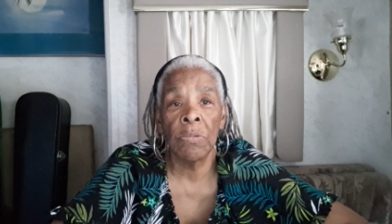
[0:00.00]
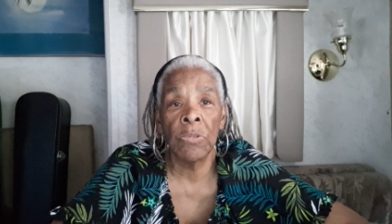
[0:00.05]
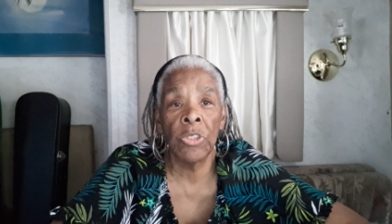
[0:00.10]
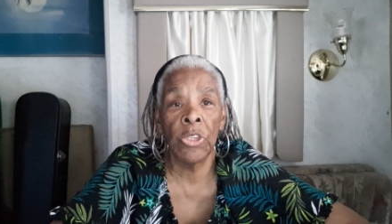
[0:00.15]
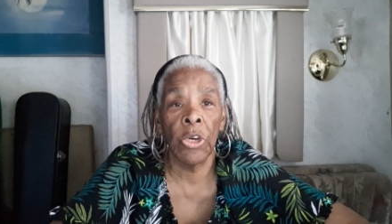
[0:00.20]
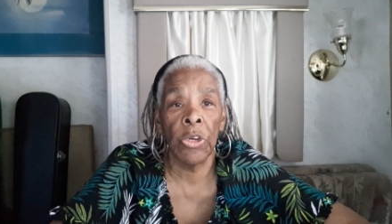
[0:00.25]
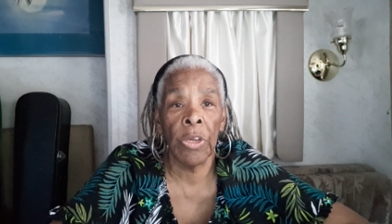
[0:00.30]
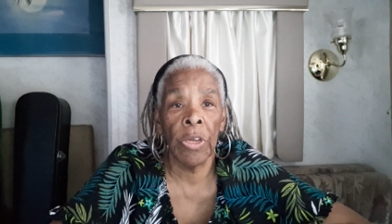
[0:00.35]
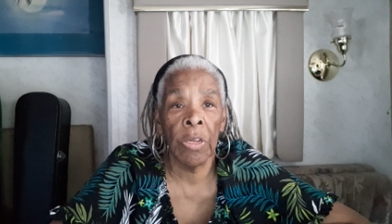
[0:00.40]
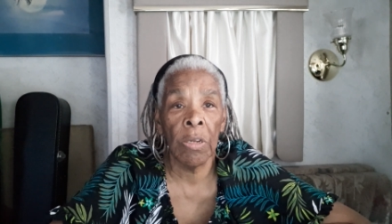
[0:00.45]

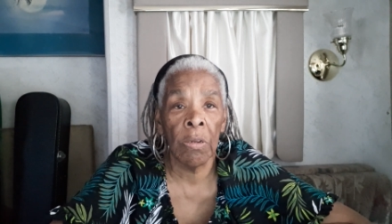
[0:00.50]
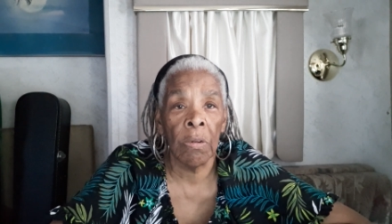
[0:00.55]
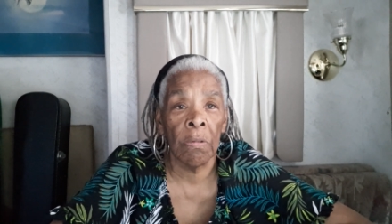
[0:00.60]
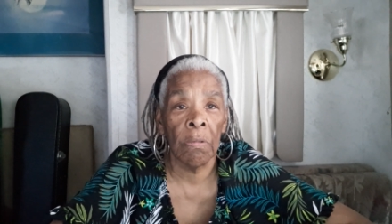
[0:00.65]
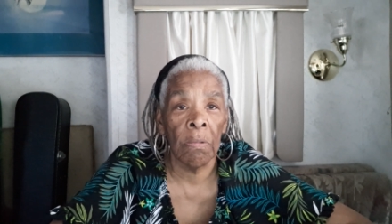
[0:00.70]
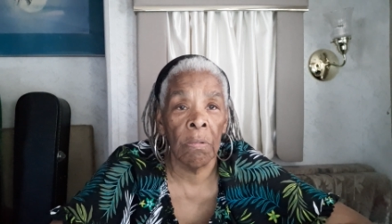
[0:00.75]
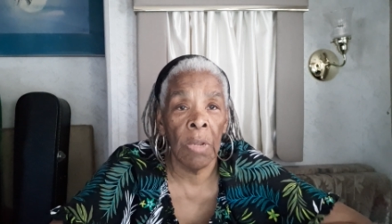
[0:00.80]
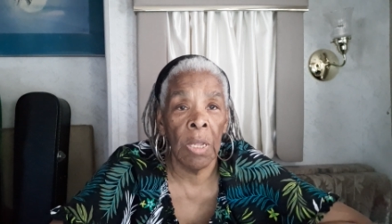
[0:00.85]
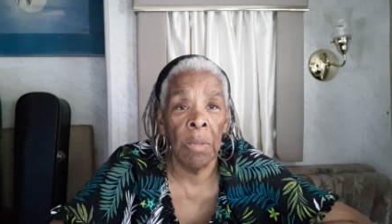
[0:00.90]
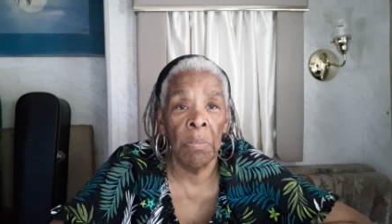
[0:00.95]
took it
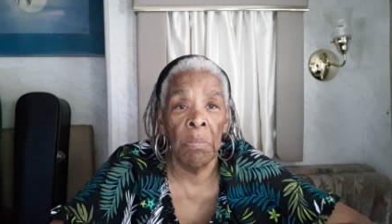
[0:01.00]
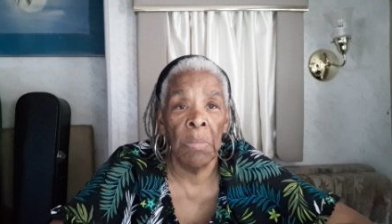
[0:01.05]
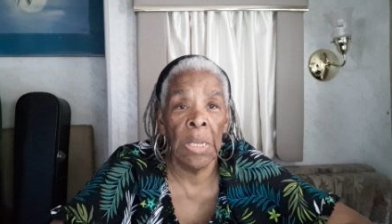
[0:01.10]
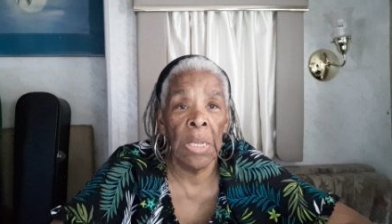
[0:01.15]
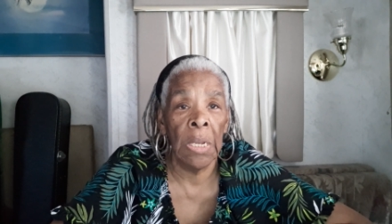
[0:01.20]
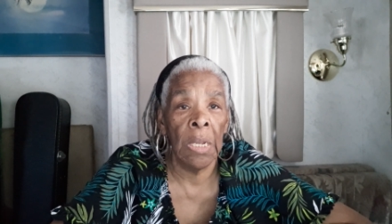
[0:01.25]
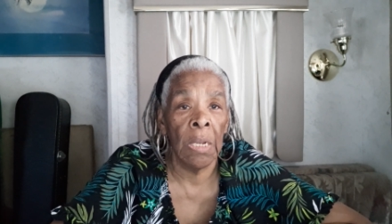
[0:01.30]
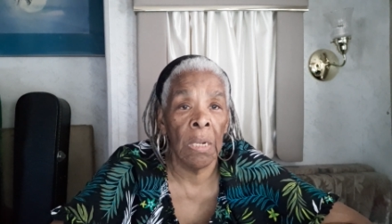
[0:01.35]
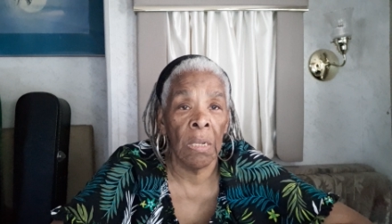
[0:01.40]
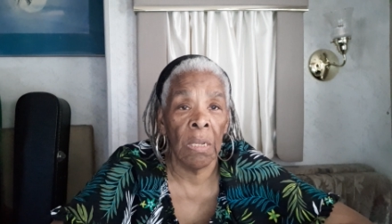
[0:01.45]
and
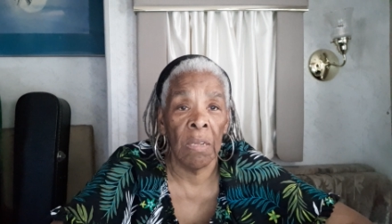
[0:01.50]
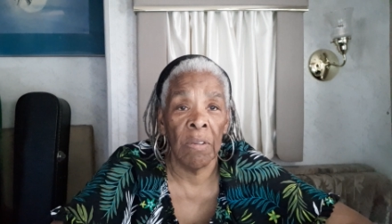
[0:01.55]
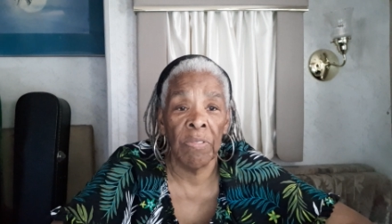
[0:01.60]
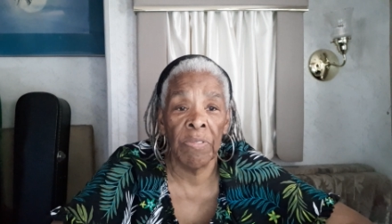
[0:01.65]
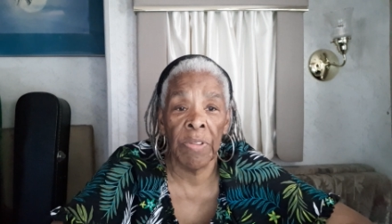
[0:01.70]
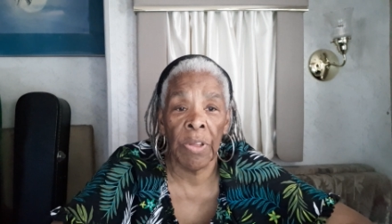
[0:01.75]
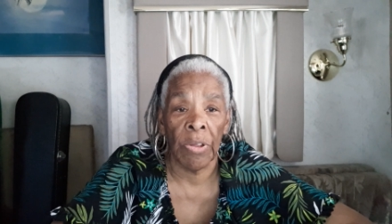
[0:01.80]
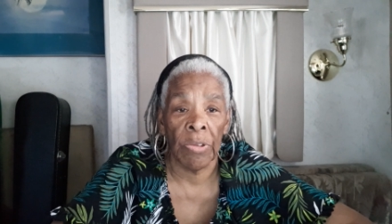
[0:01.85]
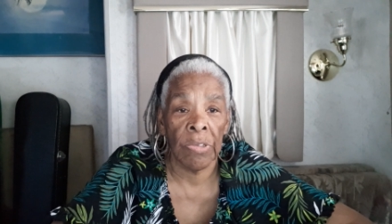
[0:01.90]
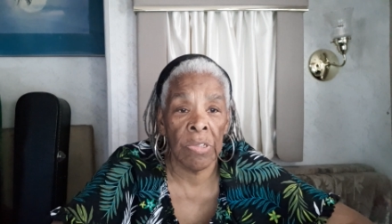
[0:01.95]
immediately
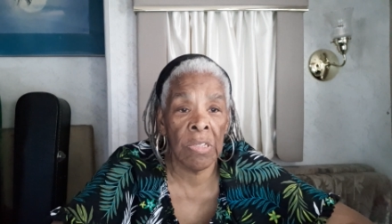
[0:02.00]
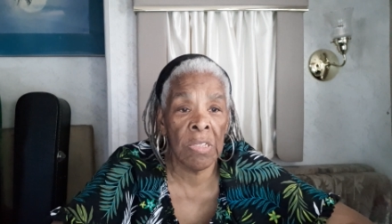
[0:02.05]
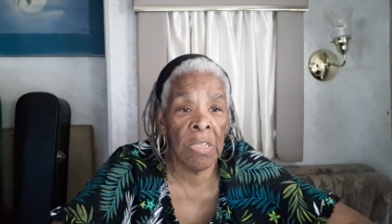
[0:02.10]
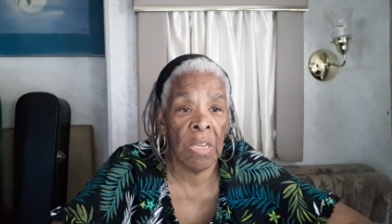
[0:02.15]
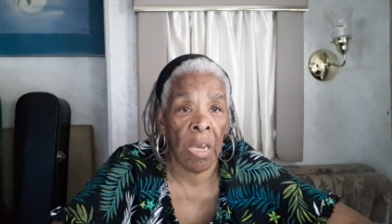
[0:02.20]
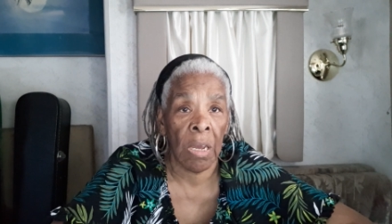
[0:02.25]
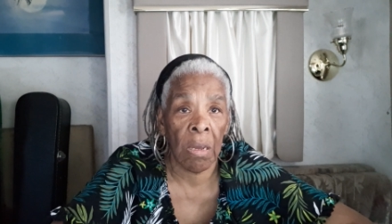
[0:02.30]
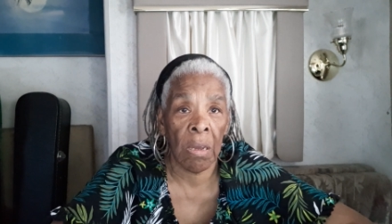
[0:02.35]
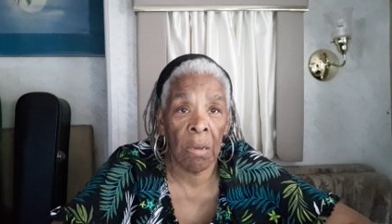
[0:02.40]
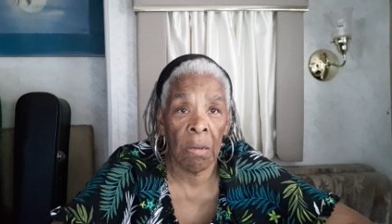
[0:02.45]
felt
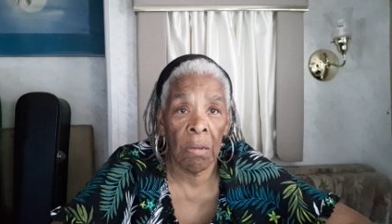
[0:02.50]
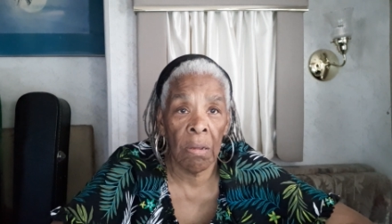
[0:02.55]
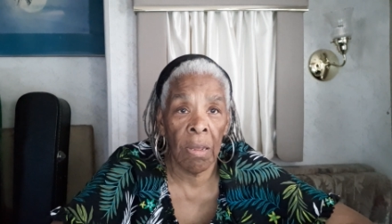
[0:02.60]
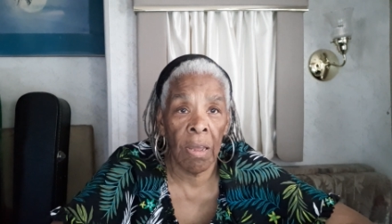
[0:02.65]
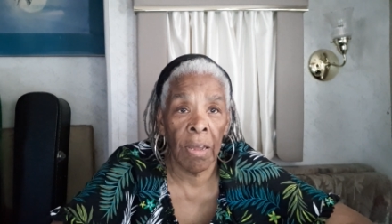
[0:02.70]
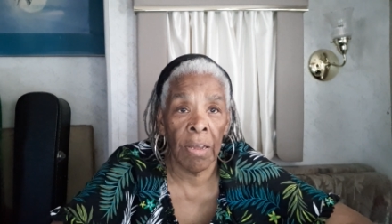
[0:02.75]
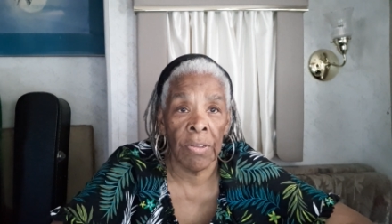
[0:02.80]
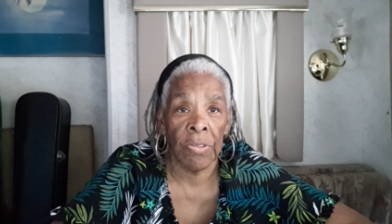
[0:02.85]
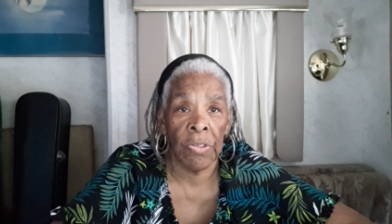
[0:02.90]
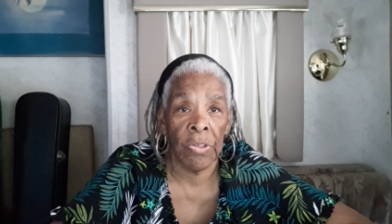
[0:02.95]
sick
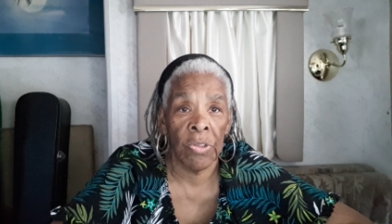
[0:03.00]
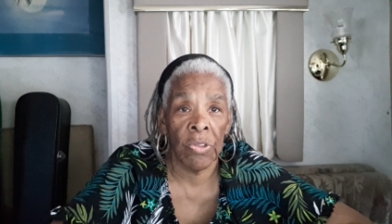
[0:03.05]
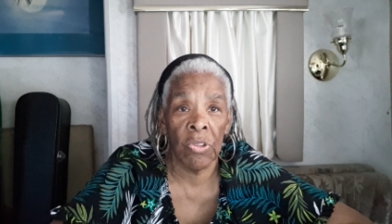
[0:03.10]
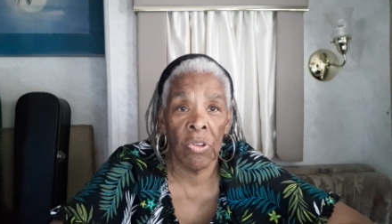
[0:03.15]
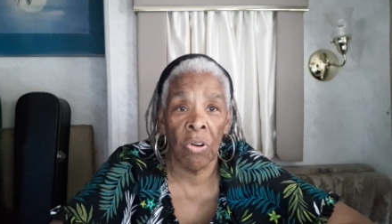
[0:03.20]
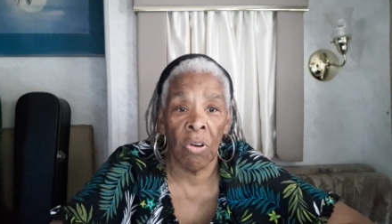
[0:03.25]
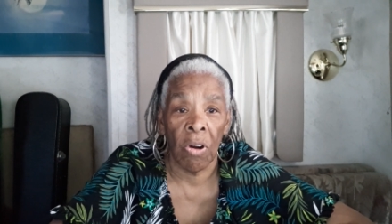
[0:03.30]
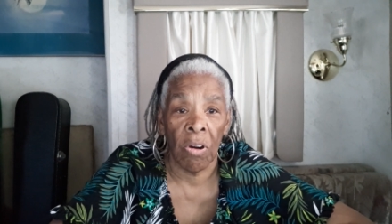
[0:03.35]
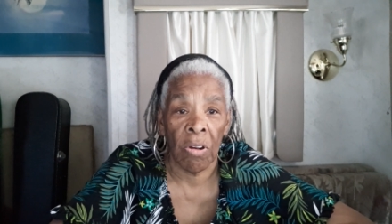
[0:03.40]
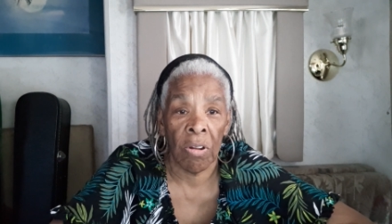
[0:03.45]
as a
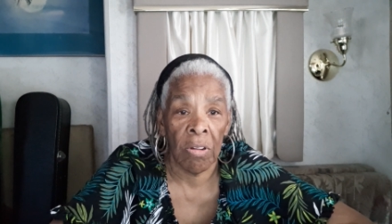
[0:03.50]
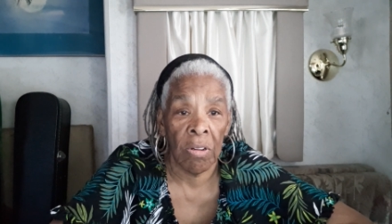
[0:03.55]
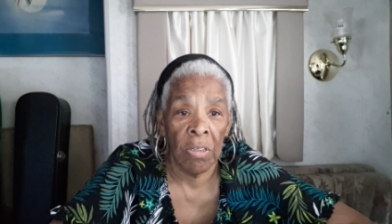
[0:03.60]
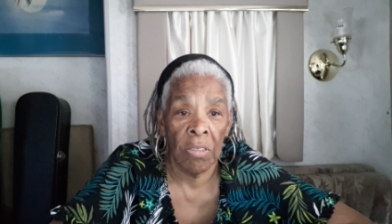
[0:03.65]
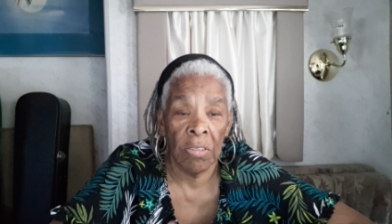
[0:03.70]
dog.